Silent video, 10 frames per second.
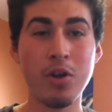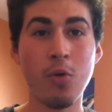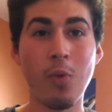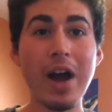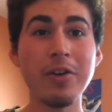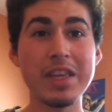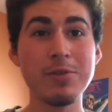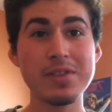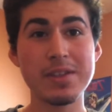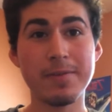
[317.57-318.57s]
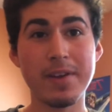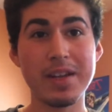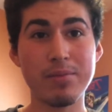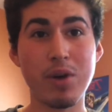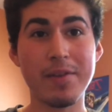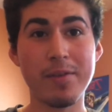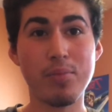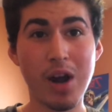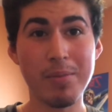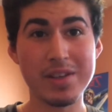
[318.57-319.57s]
while he was defending private
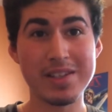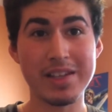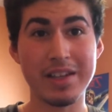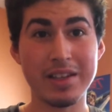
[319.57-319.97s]
property?